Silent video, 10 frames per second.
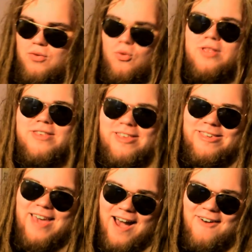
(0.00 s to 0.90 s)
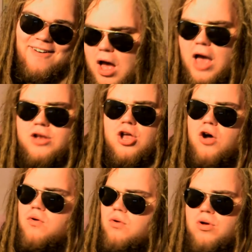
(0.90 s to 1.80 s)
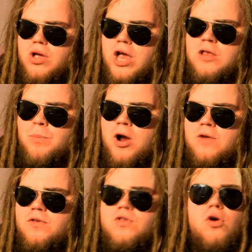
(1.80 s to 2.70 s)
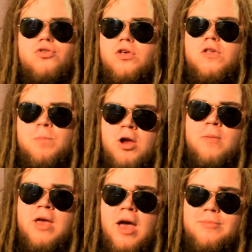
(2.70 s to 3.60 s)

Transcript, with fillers: What's a shower? I know. It's part of a social experiment I'm